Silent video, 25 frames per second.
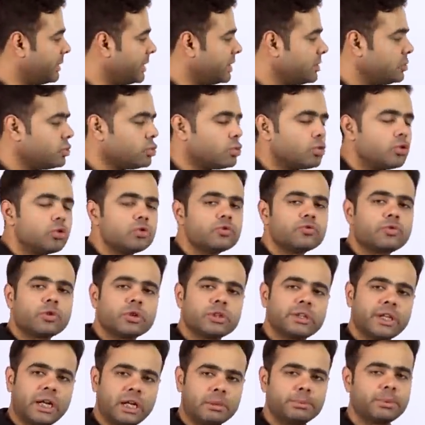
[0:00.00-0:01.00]
been used for
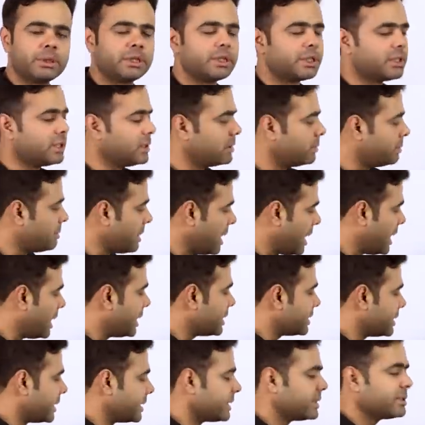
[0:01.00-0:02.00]
that particular
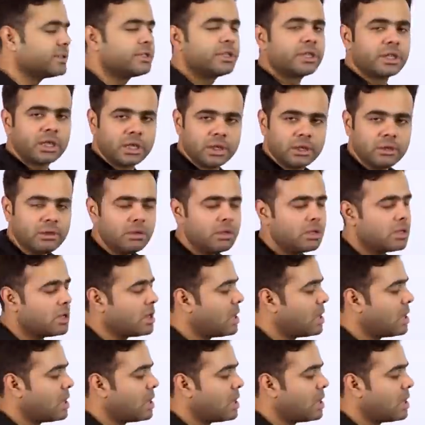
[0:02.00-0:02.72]
man, that is the king,